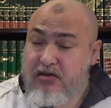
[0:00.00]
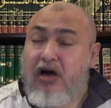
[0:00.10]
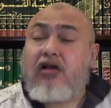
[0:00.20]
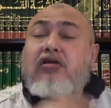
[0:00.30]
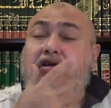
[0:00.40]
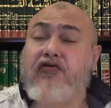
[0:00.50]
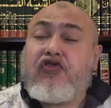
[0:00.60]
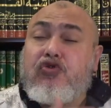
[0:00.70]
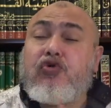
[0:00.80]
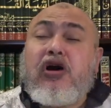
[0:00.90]
I'll give
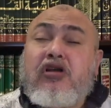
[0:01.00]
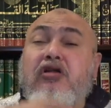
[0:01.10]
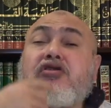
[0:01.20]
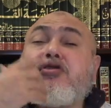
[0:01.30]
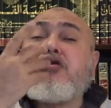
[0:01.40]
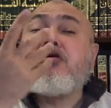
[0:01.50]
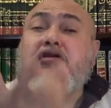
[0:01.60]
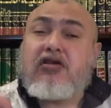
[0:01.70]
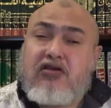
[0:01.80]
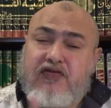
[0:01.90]
you an
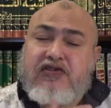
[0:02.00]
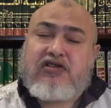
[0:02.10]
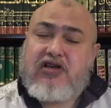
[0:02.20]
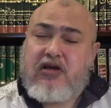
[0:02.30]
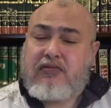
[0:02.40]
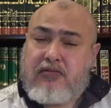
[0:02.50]
alternative Islam.